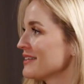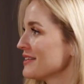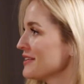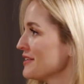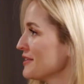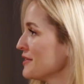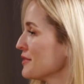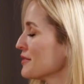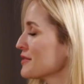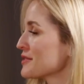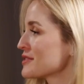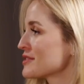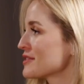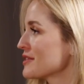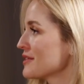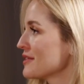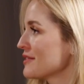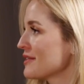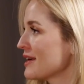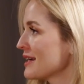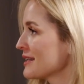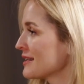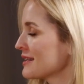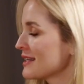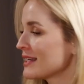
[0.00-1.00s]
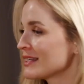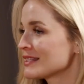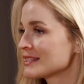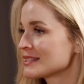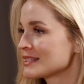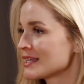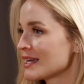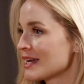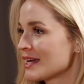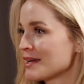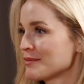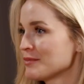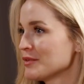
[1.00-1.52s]
you also, at that
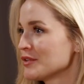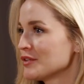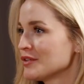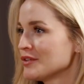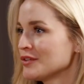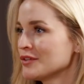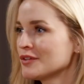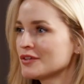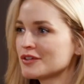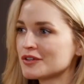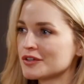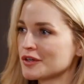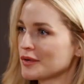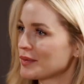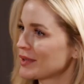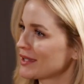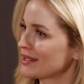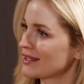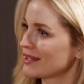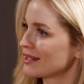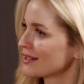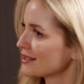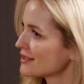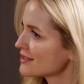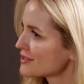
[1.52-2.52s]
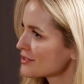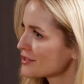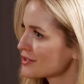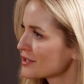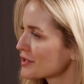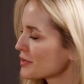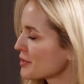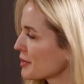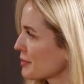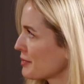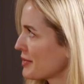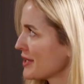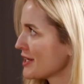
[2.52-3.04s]
time, you don't know what that is. You don't
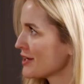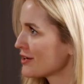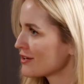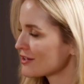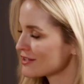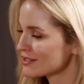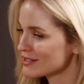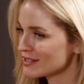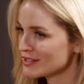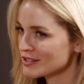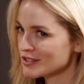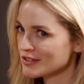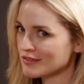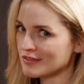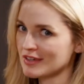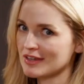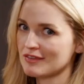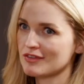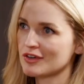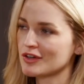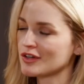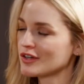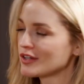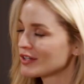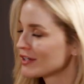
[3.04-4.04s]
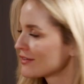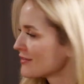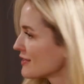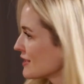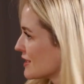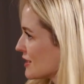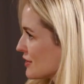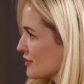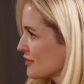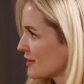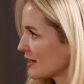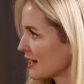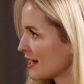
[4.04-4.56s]
know what PCOS is. You've never heard of it
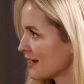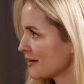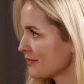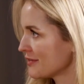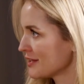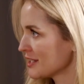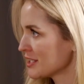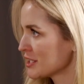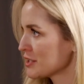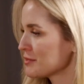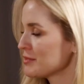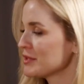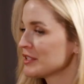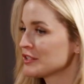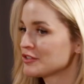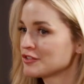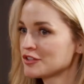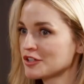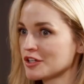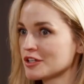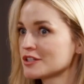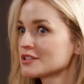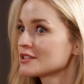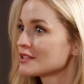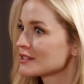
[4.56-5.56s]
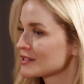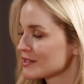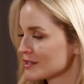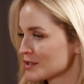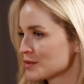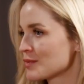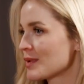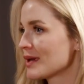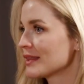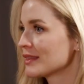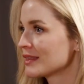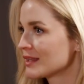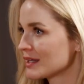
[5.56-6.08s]
in your life. Endometriosis is
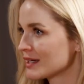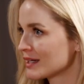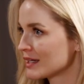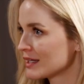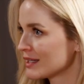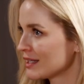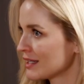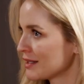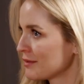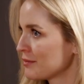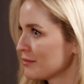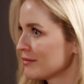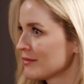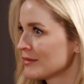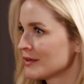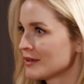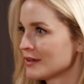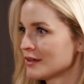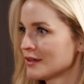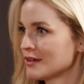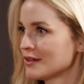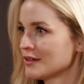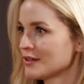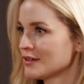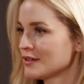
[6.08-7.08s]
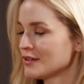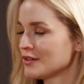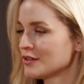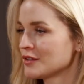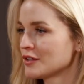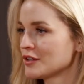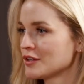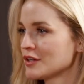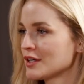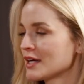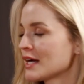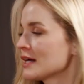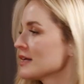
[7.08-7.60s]
one thing. And then,
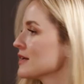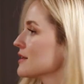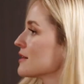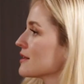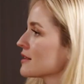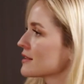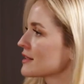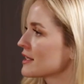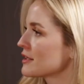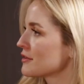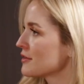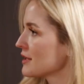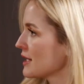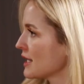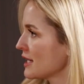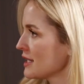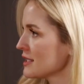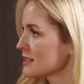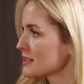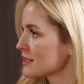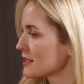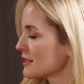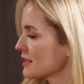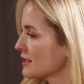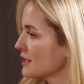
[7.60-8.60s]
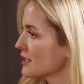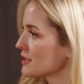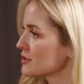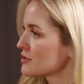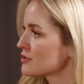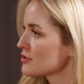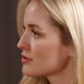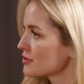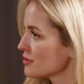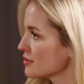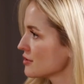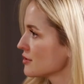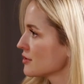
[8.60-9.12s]
you kind of think they're related, and they're
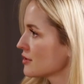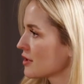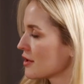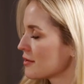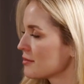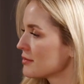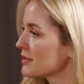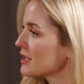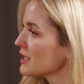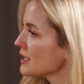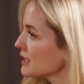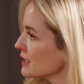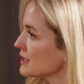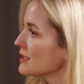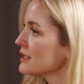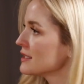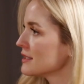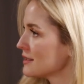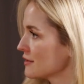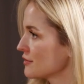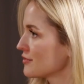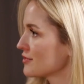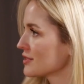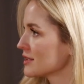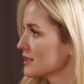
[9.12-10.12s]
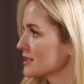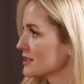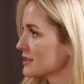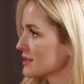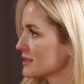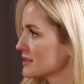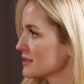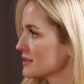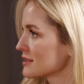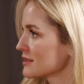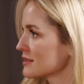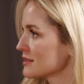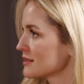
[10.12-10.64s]
two completely
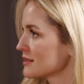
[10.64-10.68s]
different